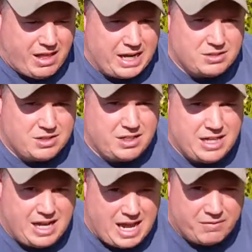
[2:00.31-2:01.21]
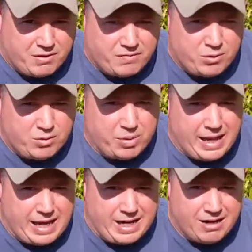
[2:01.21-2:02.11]
actually then have a food
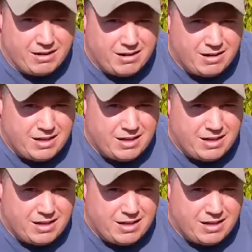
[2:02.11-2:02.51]
plot here